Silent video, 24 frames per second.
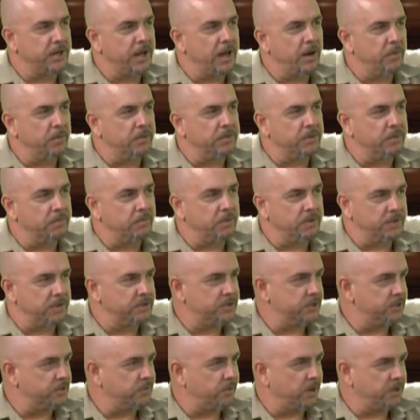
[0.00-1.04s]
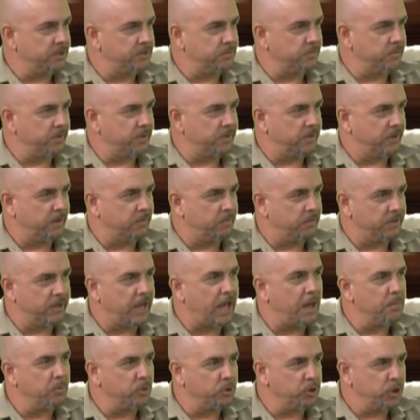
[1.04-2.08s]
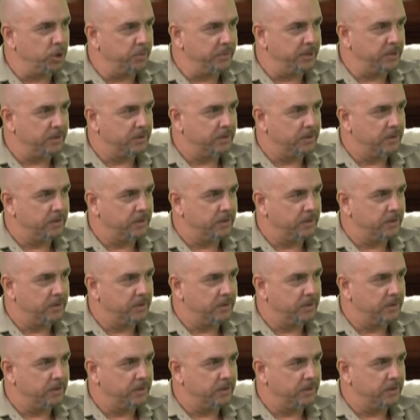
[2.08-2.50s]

now with the, with the situation with, uh, with Campbell Newman